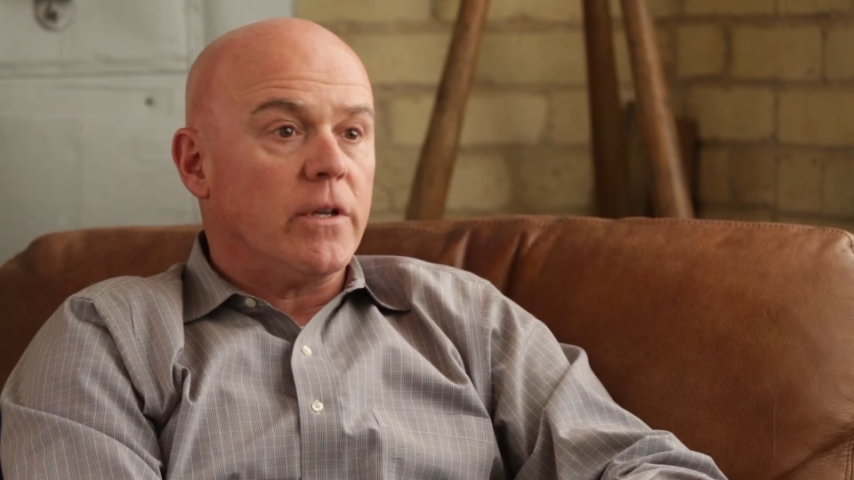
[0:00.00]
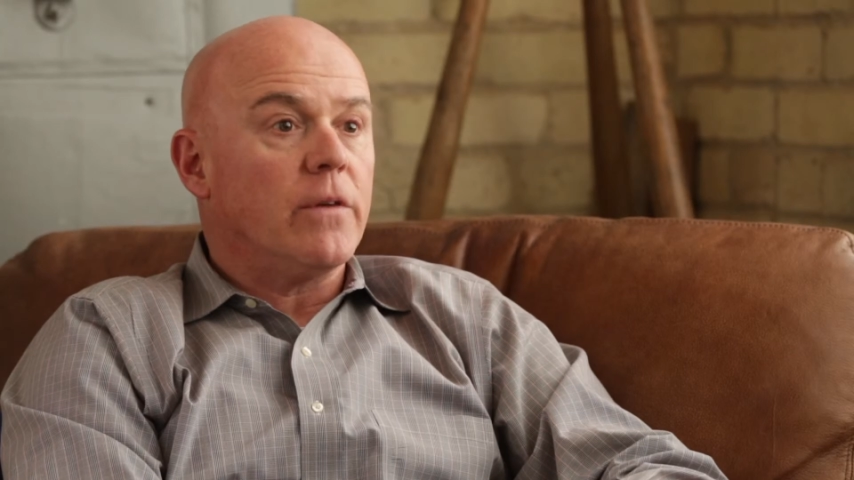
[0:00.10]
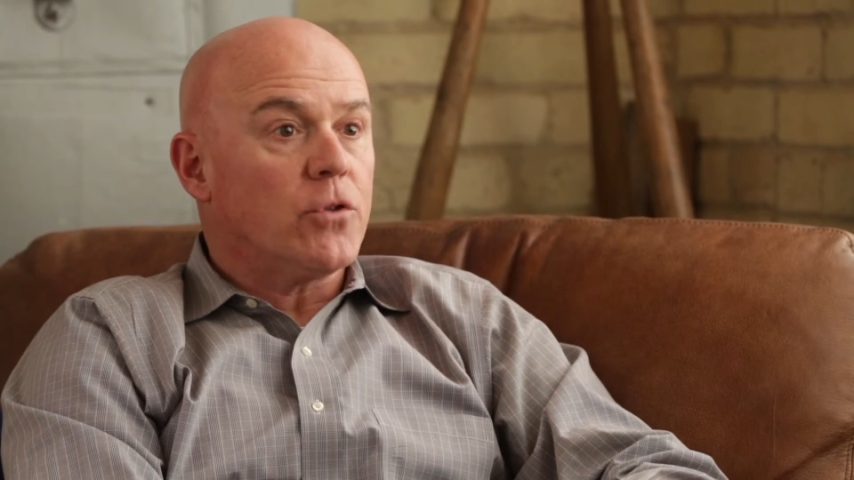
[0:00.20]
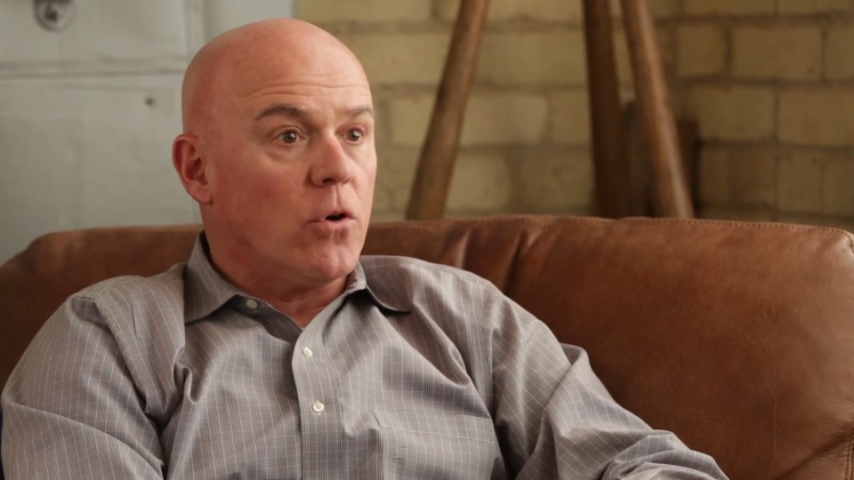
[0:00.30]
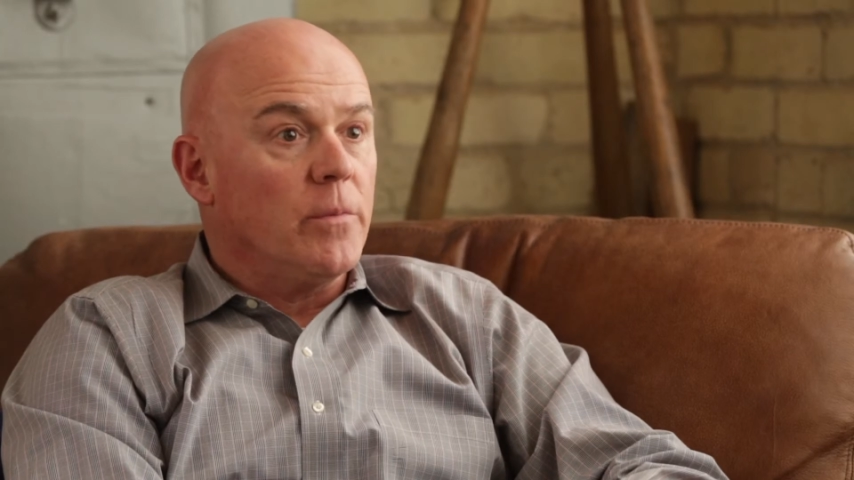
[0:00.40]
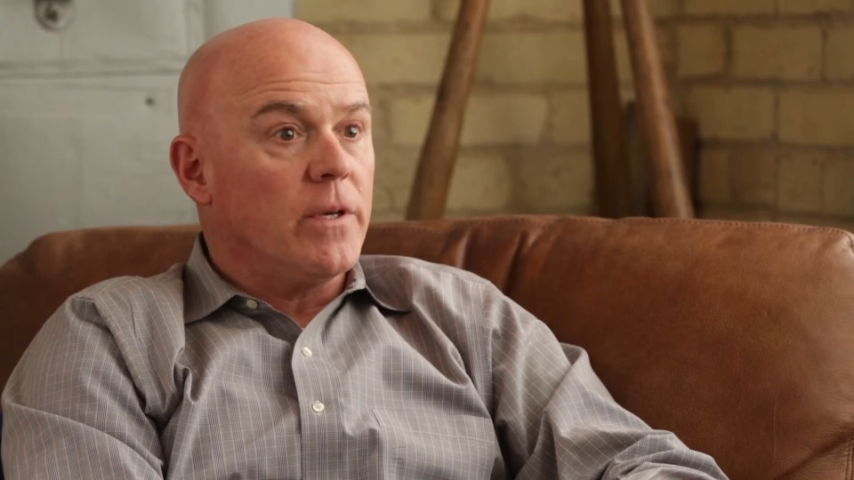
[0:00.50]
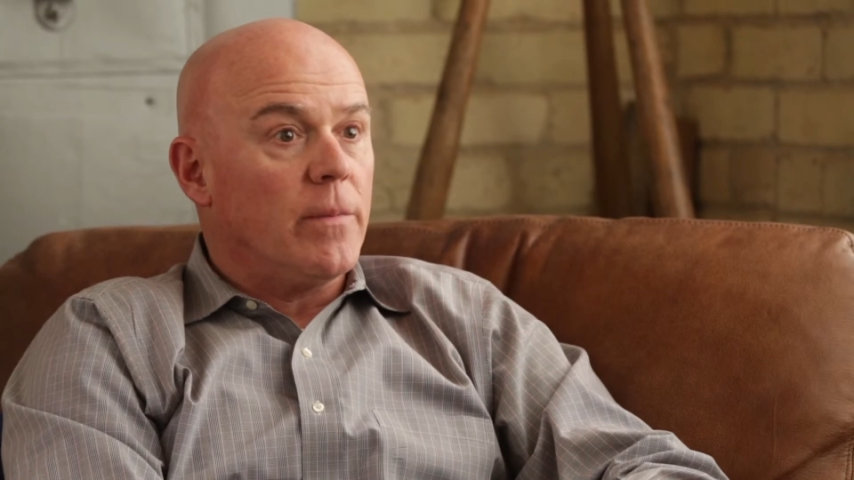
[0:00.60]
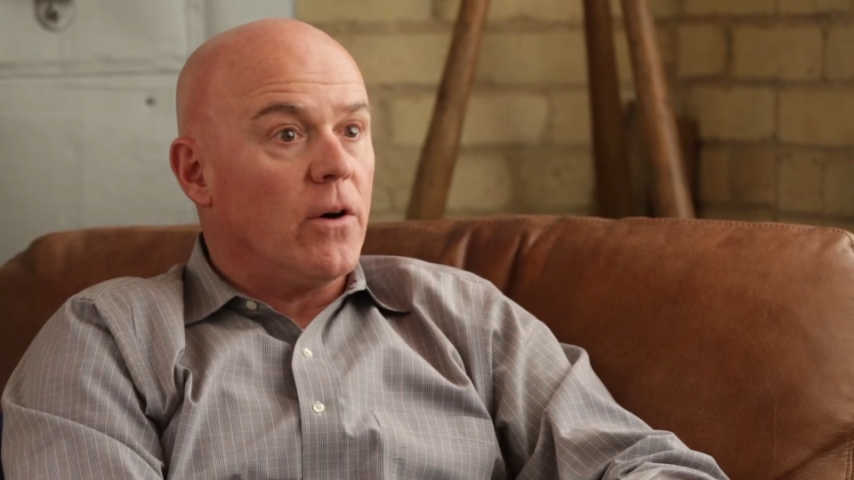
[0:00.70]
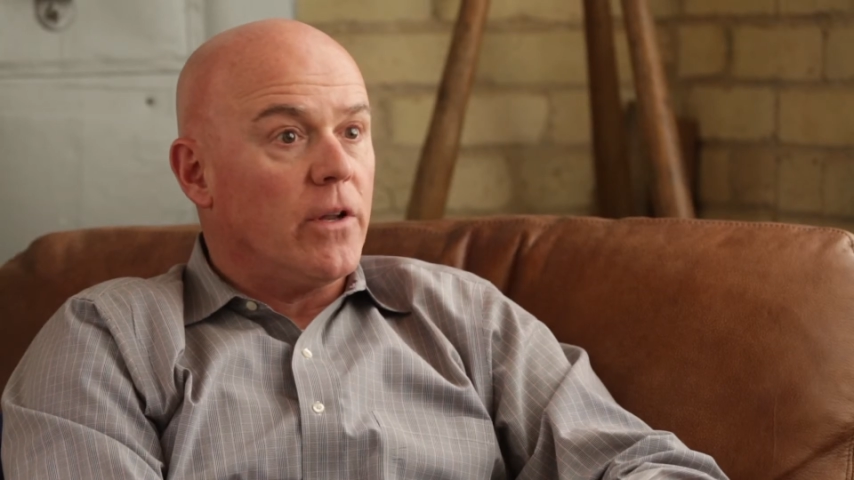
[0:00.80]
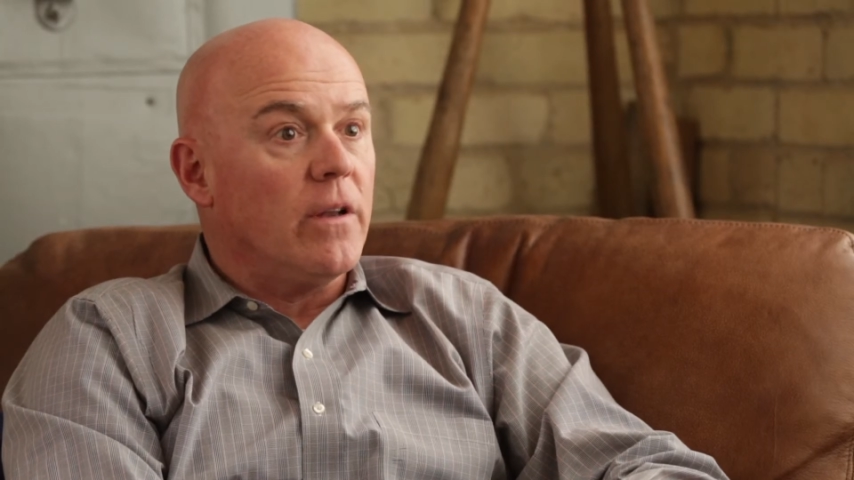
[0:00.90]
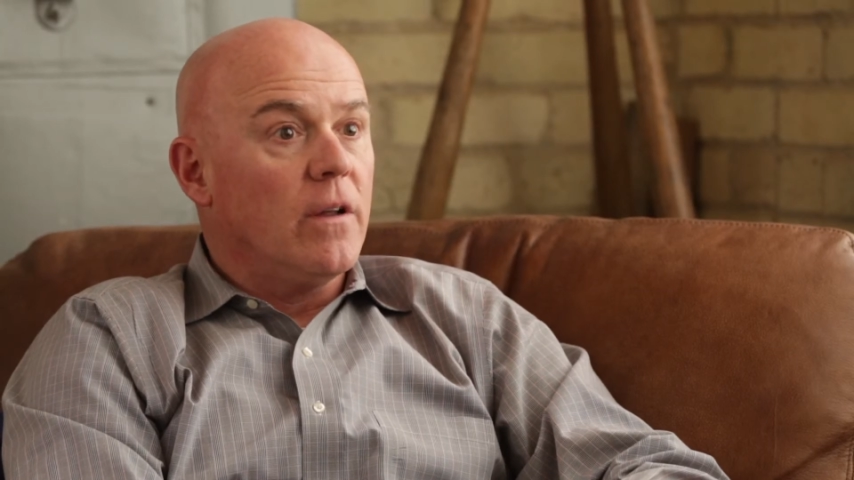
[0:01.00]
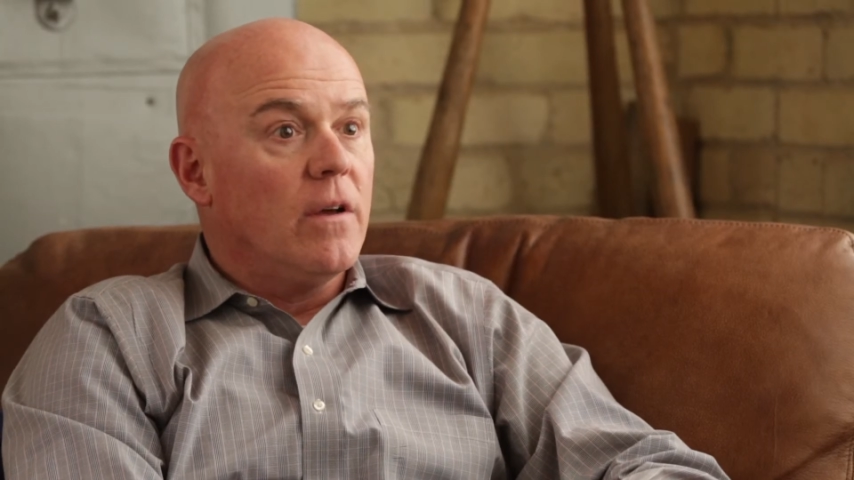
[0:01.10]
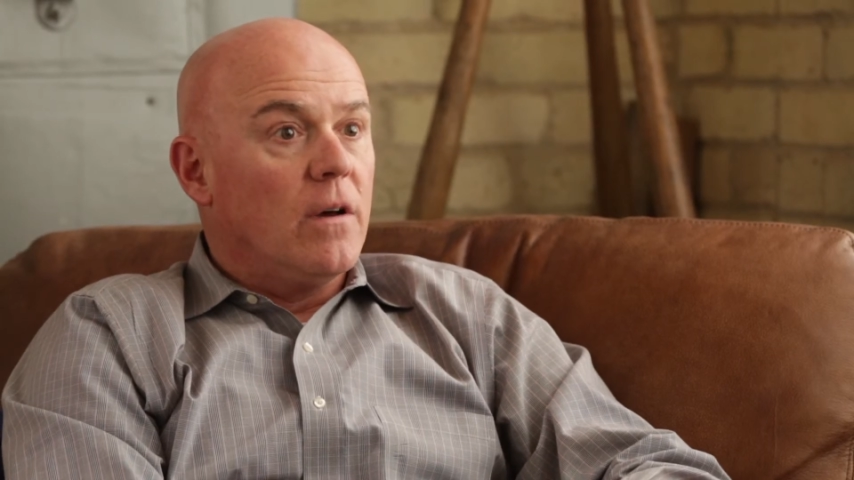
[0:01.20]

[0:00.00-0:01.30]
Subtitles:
that have told me about it,